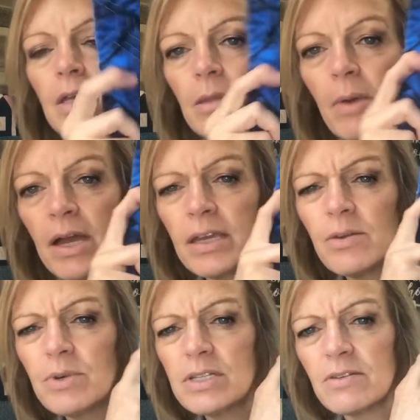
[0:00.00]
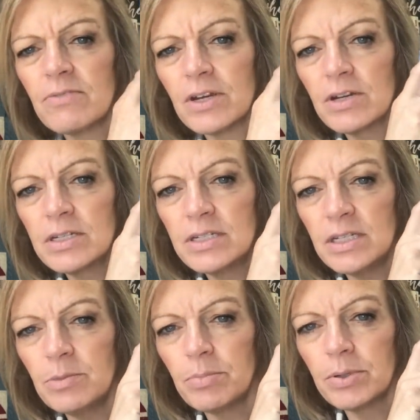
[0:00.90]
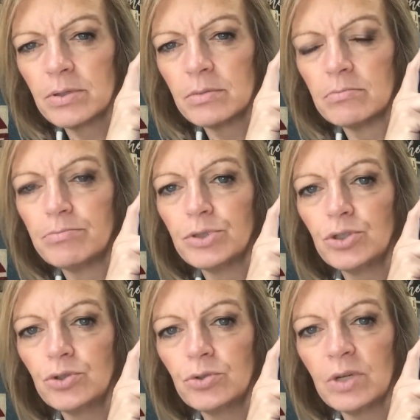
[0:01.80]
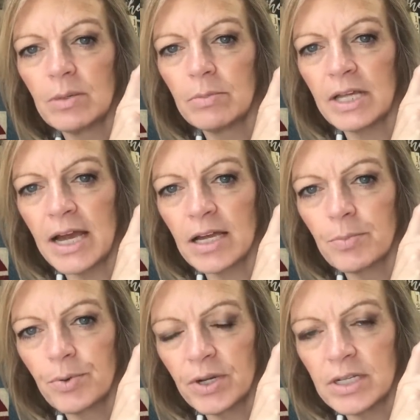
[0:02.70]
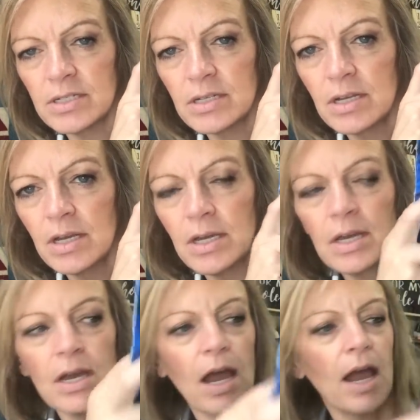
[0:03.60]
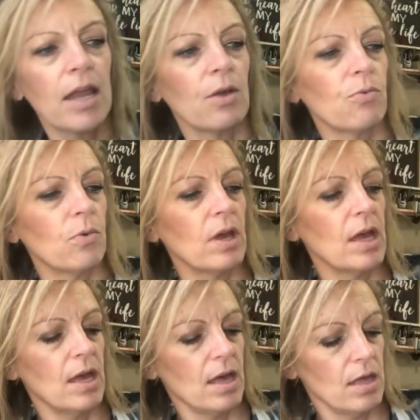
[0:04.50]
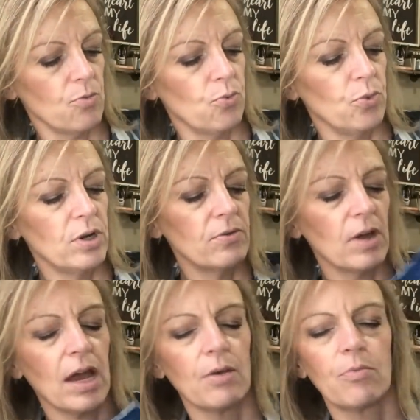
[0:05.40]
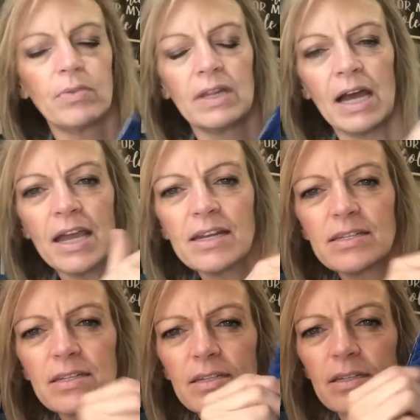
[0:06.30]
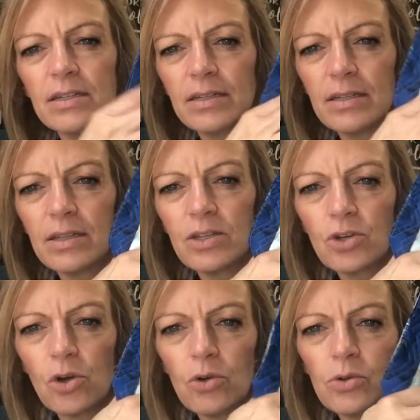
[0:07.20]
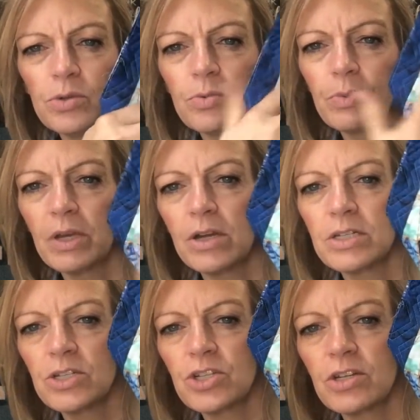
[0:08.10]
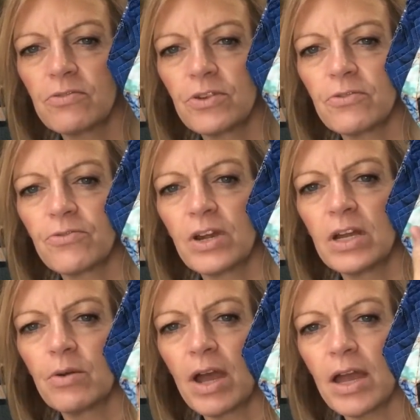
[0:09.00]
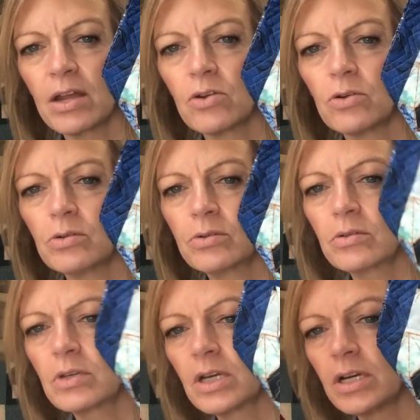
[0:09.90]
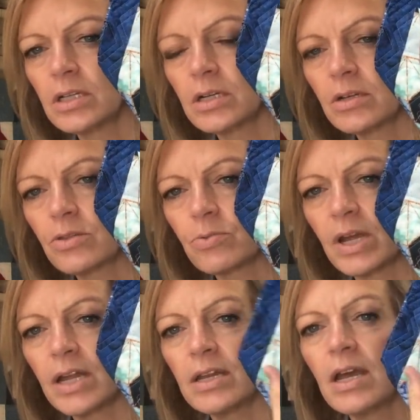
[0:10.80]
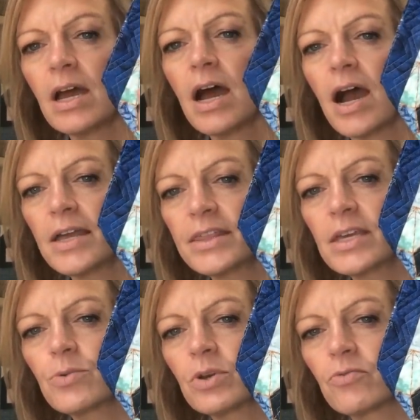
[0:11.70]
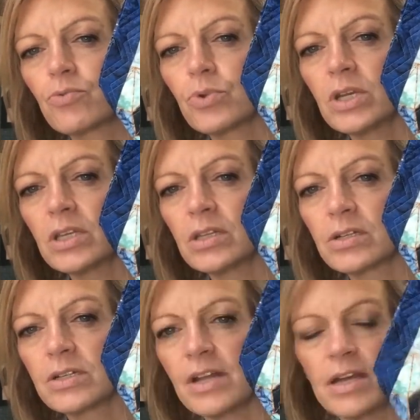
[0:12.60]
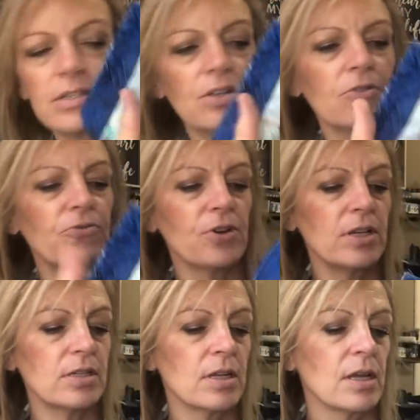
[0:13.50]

The backing was a very deep blue and black print. I would I liked the gold when we auditioned it for the front. I had a gold color thread. I think would have really looked nice on the front,